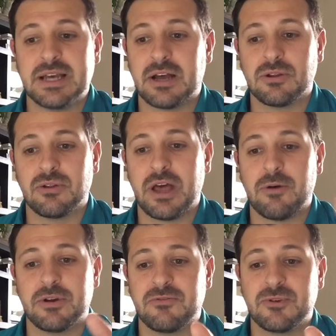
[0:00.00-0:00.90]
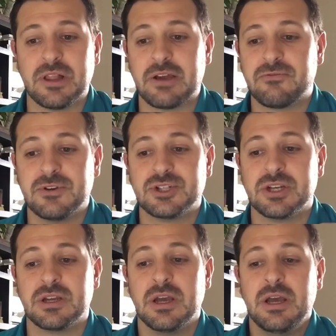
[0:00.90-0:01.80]
and download that one if you like
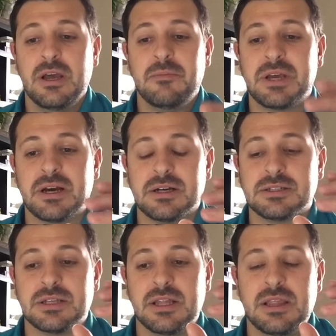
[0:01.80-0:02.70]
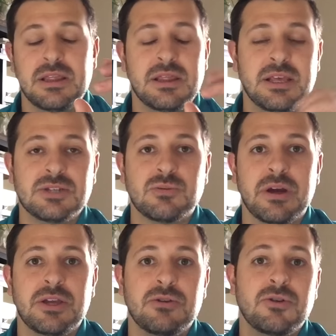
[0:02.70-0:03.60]
fishing, because this
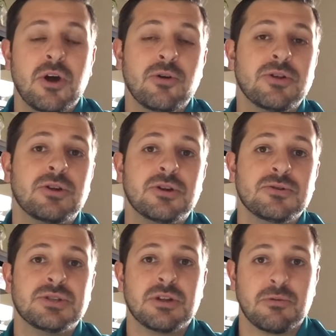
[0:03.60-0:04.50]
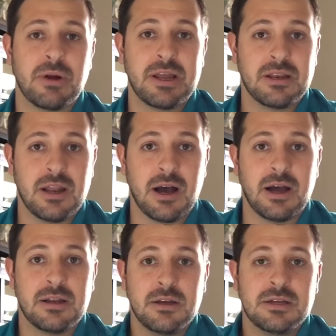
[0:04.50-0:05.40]
way you know that you're using the right
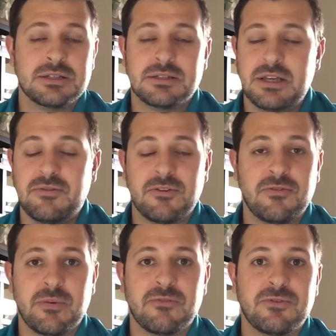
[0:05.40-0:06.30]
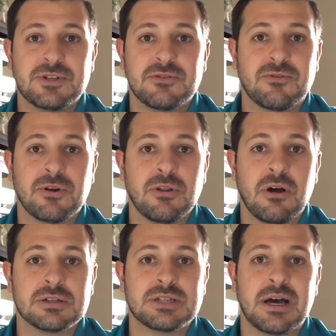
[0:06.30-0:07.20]
knot. Even if you've been fishing for a
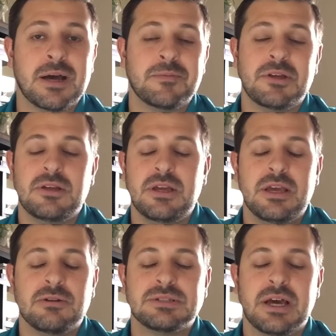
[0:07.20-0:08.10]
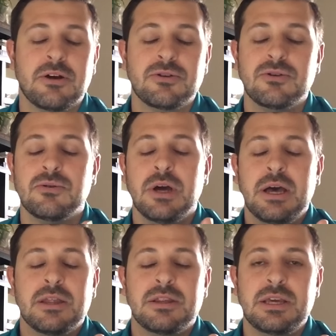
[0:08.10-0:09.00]
long time, it'll tell you
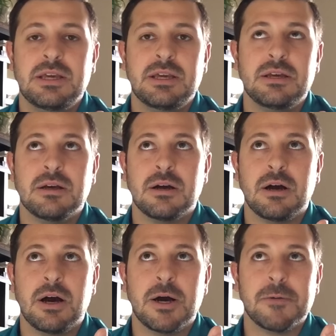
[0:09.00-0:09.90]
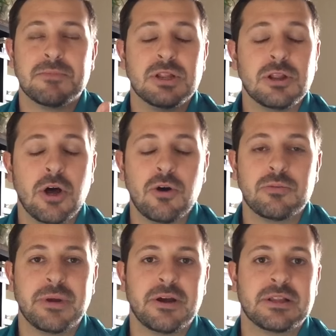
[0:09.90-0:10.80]
the
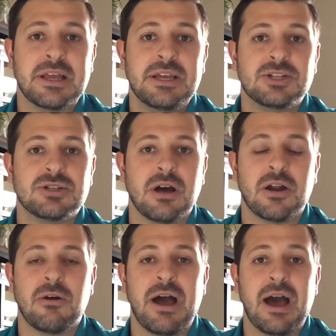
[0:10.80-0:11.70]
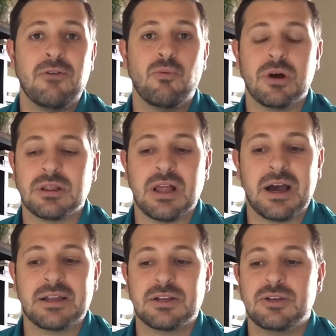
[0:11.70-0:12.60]
load bearing that each knot will have, what
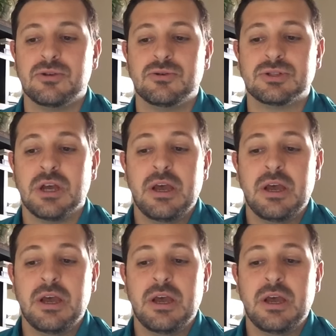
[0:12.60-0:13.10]
line to use,